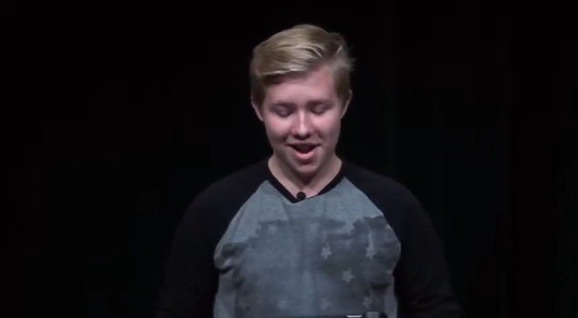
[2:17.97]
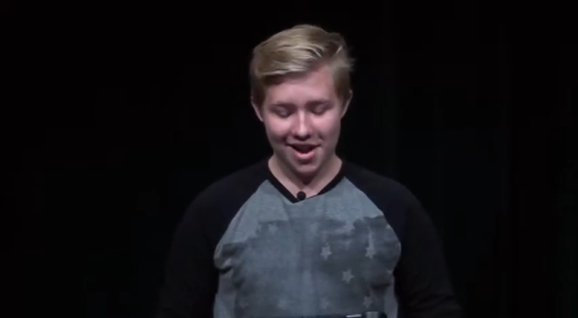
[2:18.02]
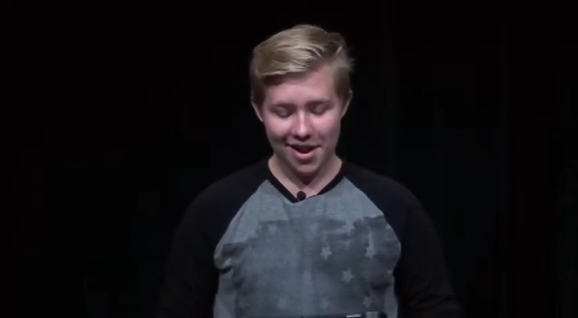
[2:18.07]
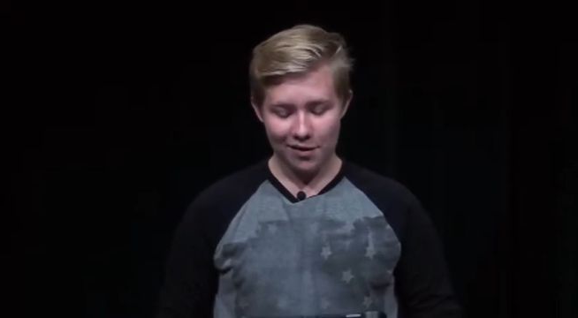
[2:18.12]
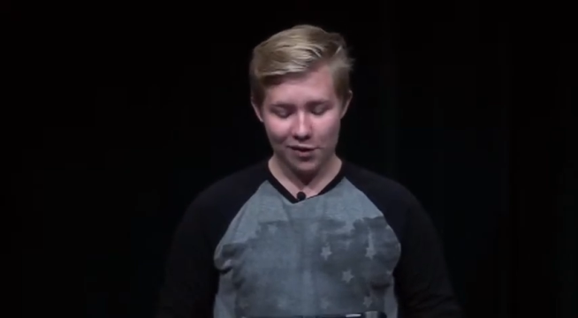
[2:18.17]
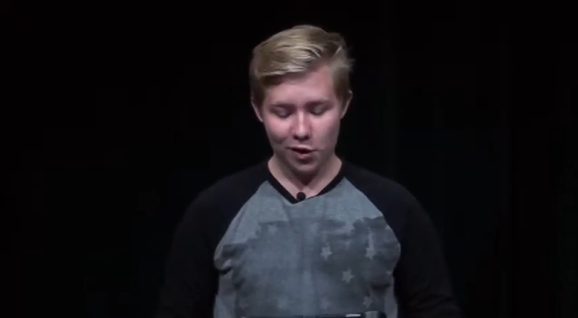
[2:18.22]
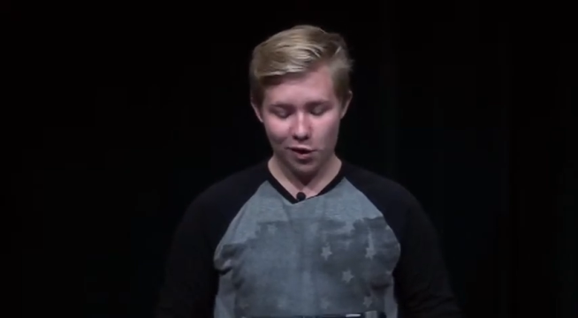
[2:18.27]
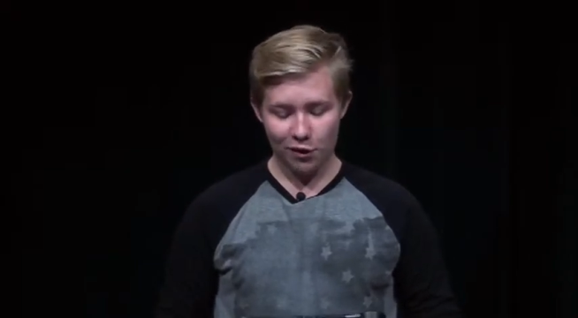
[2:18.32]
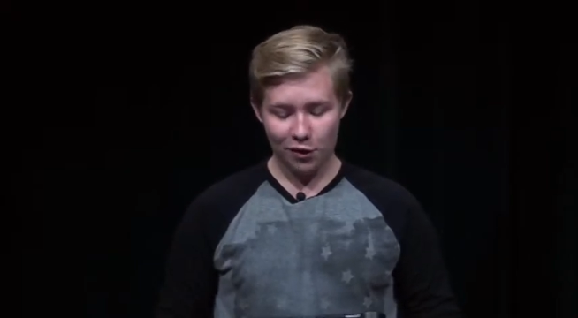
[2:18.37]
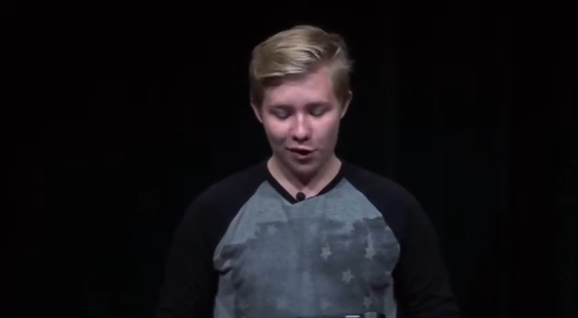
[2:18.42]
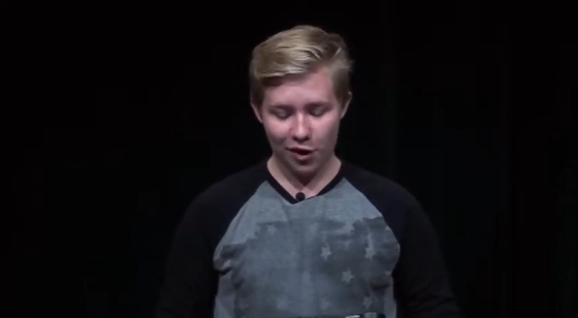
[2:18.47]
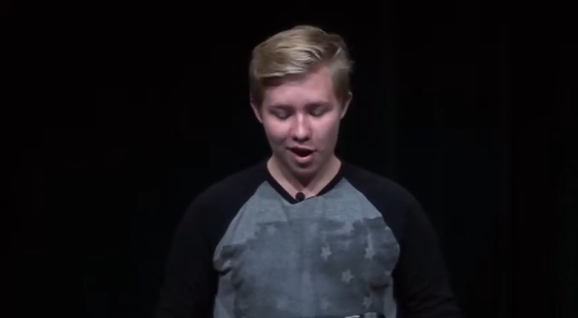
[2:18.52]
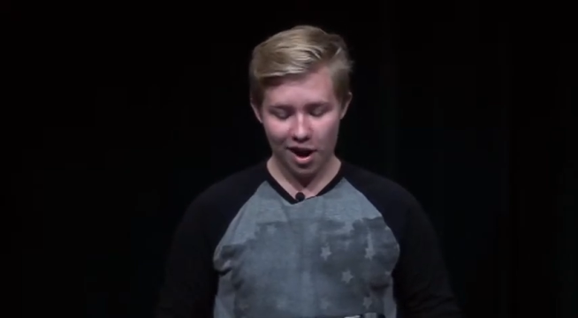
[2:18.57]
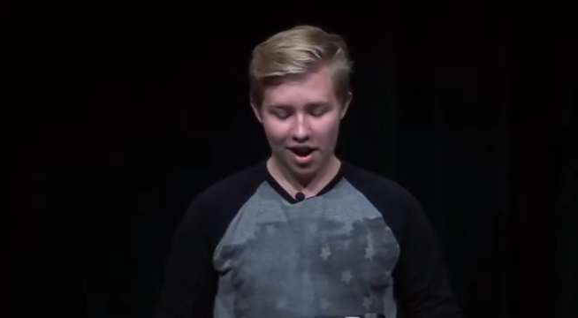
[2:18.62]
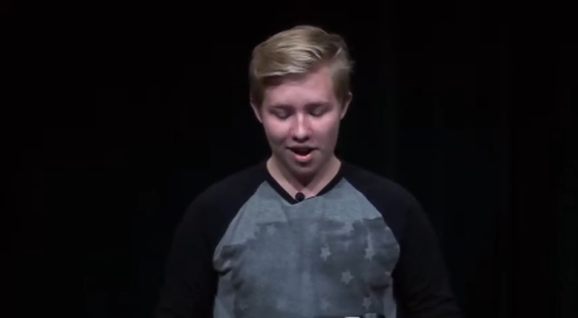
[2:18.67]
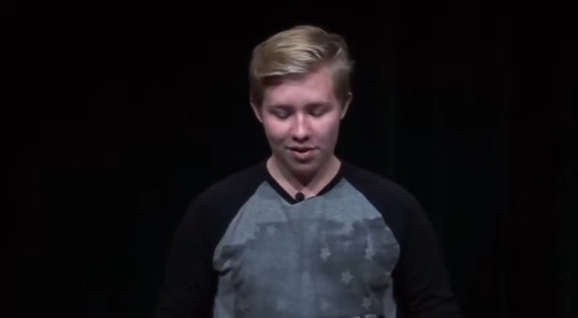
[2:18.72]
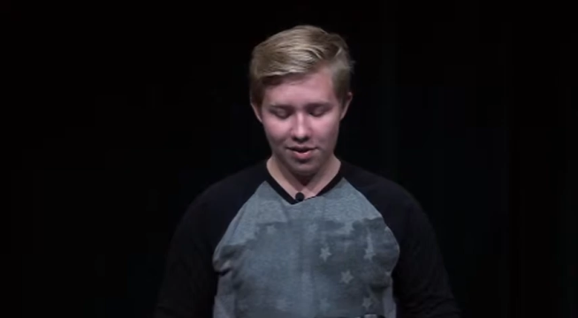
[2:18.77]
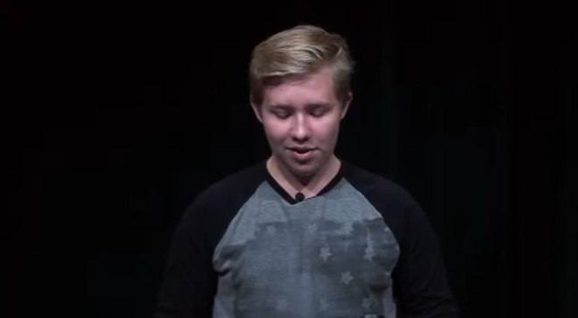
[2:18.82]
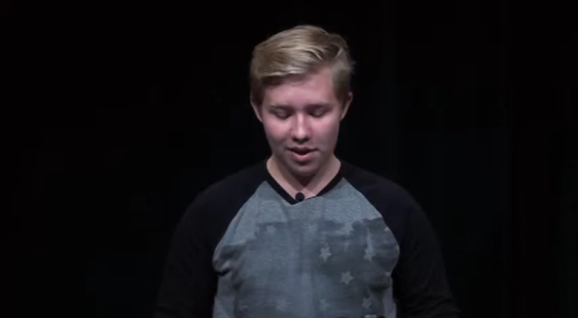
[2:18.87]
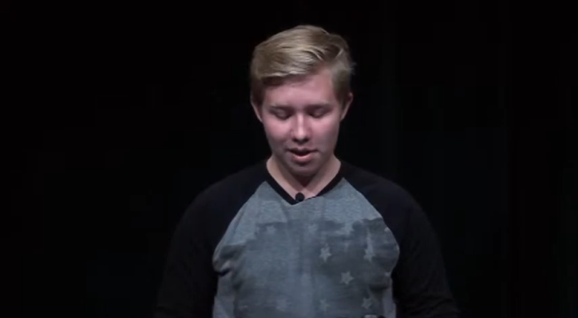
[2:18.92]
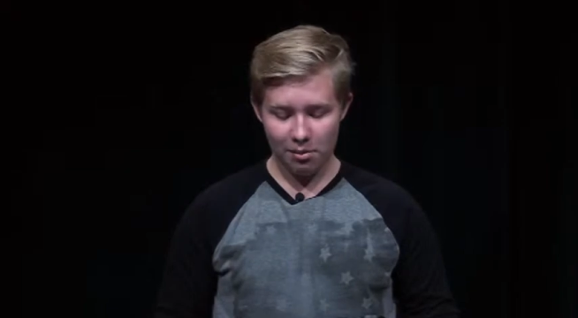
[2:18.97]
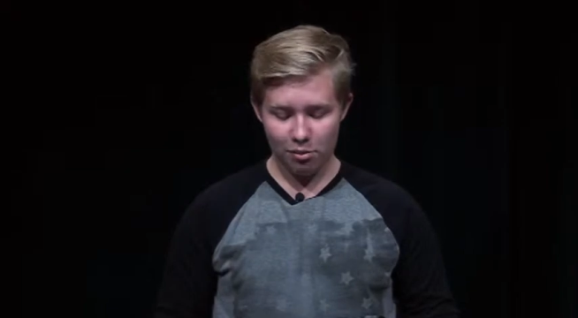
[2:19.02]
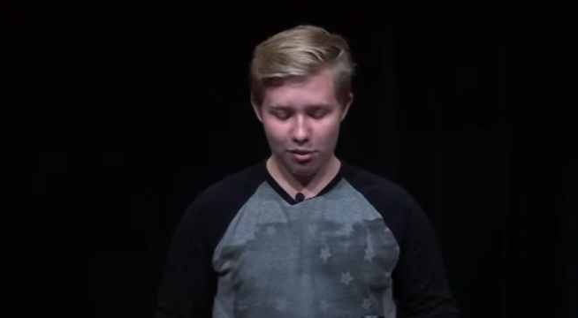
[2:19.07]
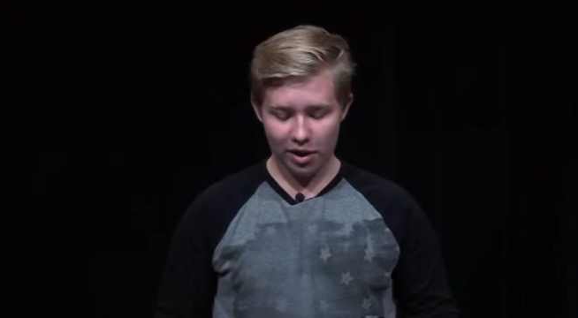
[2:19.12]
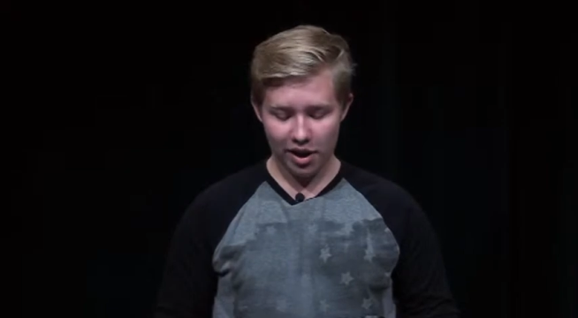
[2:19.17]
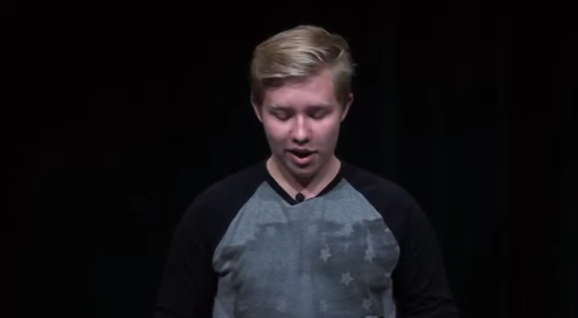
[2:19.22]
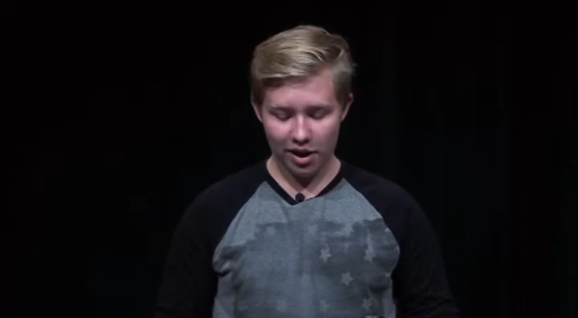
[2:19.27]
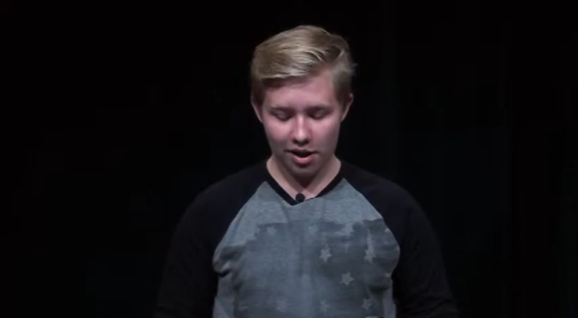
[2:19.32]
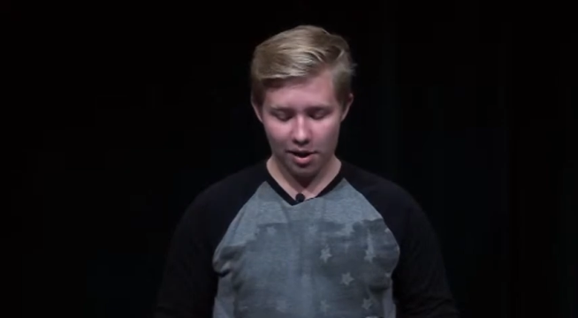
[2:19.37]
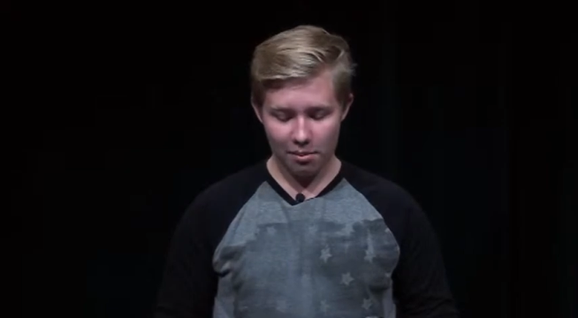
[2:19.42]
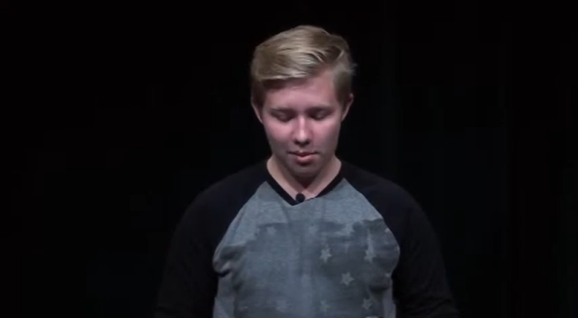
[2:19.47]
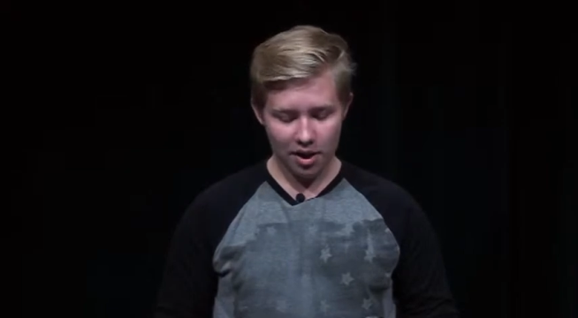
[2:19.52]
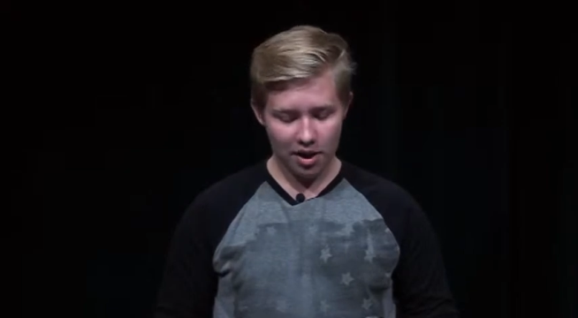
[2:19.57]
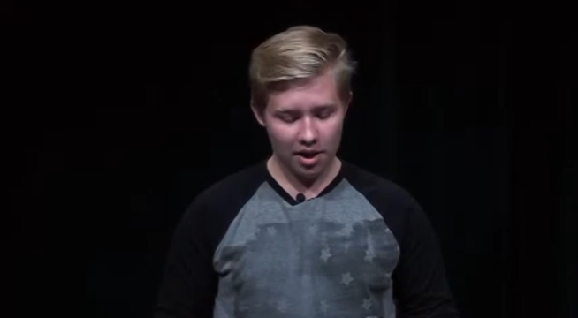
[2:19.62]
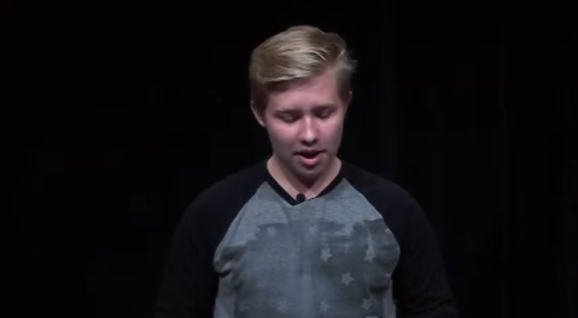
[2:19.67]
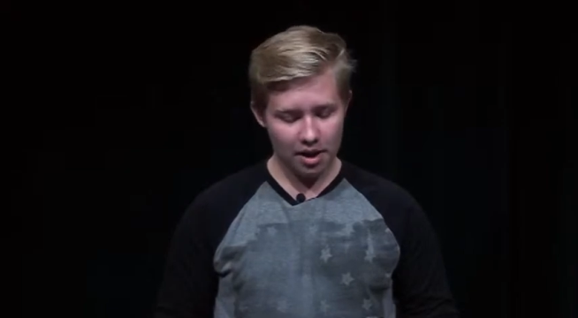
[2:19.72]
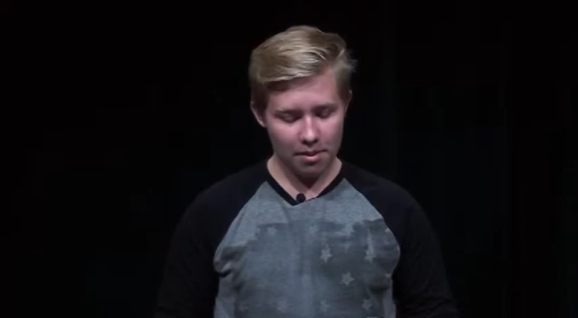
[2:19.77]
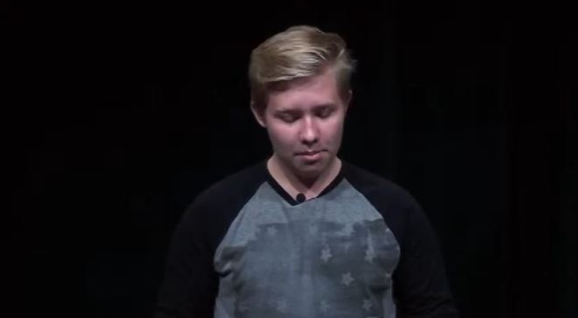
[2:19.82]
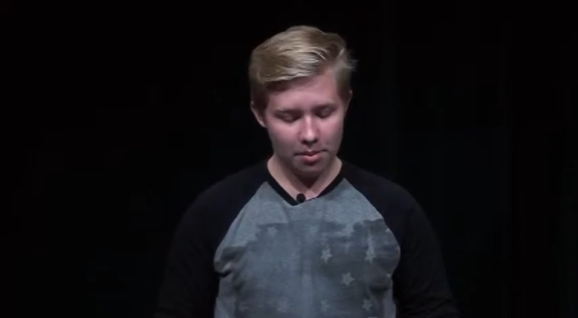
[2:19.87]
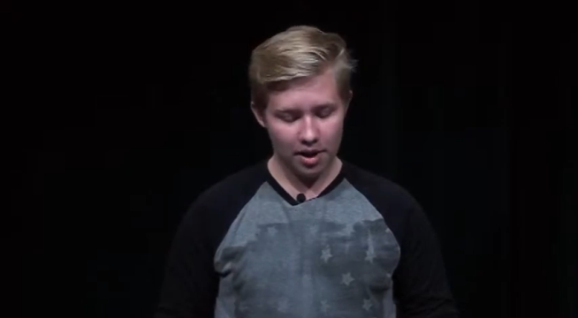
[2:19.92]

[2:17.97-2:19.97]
If you've forgotten, then bring it on Monday,